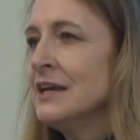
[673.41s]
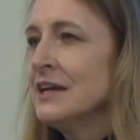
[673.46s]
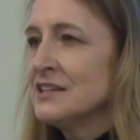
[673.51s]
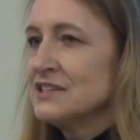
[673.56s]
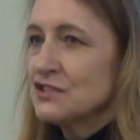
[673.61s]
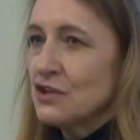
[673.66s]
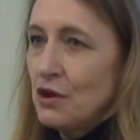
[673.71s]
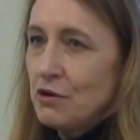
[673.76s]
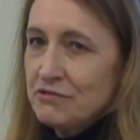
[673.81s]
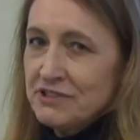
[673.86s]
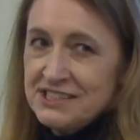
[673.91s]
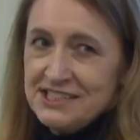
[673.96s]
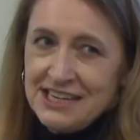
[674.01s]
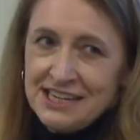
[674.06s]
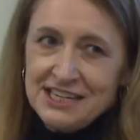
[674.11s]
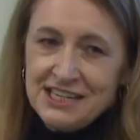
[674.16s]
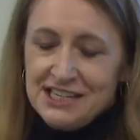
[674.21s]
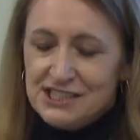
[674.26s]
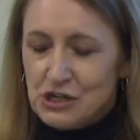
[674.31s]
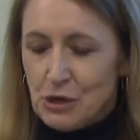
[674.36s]
So, the
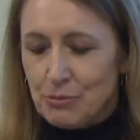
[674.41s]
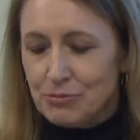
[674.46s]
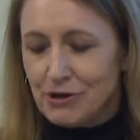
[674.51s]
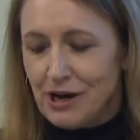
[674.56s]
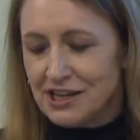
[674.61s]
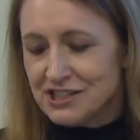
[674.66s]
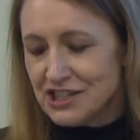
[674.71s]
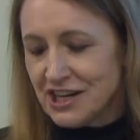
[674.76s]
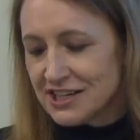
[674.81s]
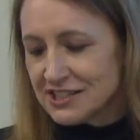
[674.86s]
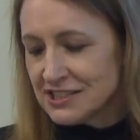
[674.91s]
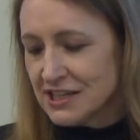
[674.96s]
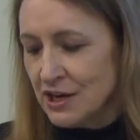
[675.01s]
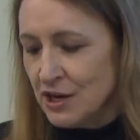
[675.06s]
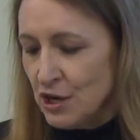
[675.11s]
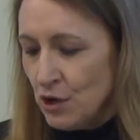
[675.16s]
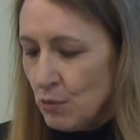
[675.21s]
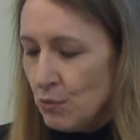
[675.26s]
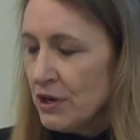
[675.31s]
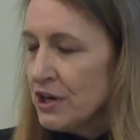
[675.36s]
DNA Doe Project.
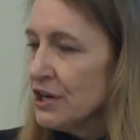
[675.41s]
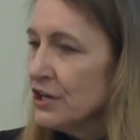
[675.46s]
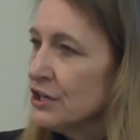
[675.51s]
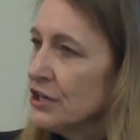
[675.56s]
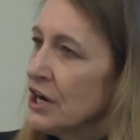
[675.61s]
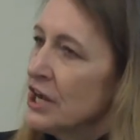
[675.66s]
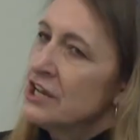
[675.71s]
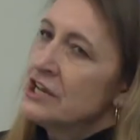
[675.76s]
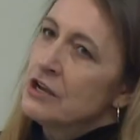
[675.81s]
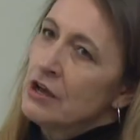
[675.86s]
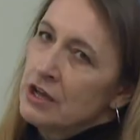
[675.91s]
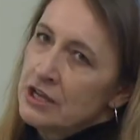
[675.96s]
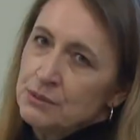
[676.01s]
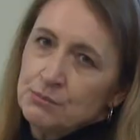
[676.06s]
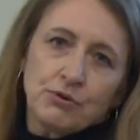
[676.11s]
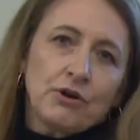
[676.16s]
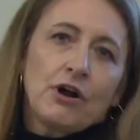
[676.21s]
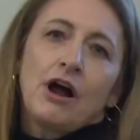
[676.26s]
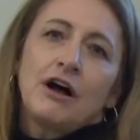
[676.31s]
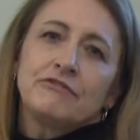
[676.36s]
We're a
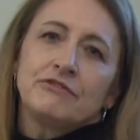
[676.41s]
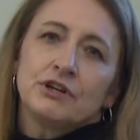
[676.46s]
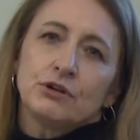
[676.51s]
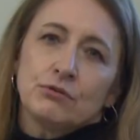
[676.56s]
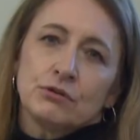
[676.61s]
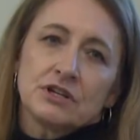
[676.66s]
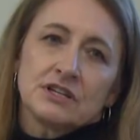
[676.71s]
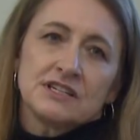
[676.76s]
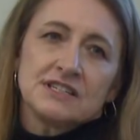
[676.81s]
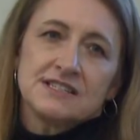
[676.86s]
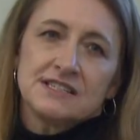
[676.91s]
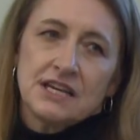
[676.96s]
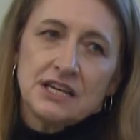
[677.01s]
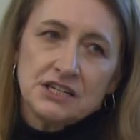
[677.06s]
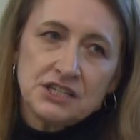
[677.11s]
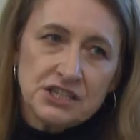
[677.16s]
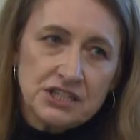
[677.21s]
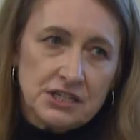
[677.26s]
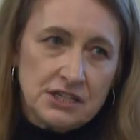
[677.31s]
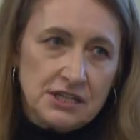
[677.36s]
nonprofit
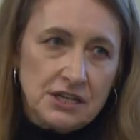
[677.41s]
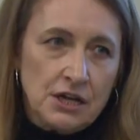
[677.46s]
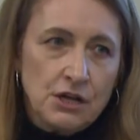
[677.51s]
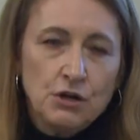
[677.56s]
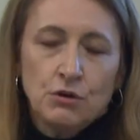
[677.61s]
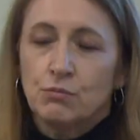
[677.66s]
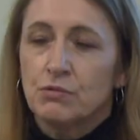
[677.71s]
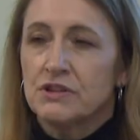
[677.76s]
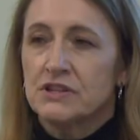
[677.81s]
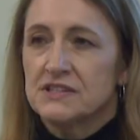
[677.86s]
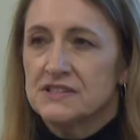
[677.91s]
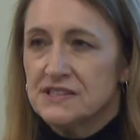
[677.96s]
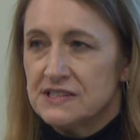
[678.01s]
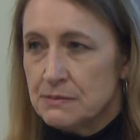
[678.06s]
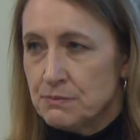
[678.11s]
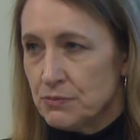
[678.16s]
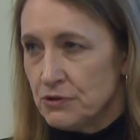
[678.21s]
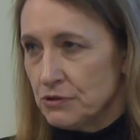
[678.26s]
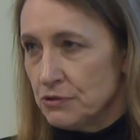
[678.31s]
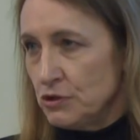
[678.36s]
organization with a
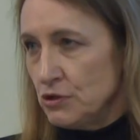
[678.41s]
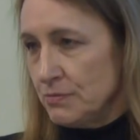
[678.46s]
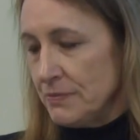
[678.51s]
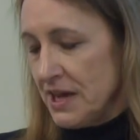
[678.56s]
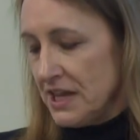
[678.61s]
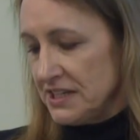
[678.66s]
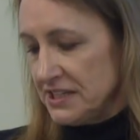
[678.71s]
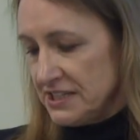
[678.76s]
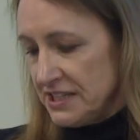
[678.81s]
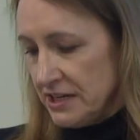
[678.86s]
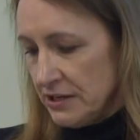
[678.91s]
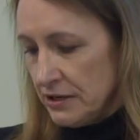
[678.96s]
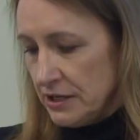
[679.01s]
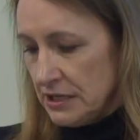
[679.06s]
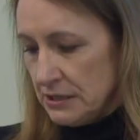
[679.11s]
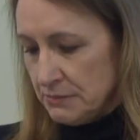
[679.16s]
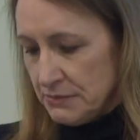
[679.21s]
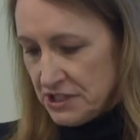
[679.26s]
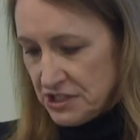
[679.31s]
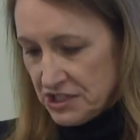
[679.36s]
simple
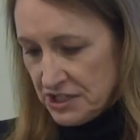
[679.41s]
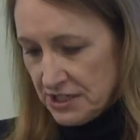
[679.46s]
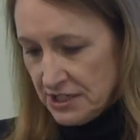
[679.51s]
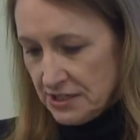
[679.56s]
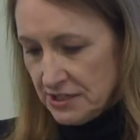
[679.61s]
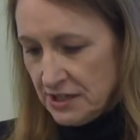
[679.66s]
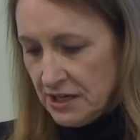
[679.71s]
humanitarian mission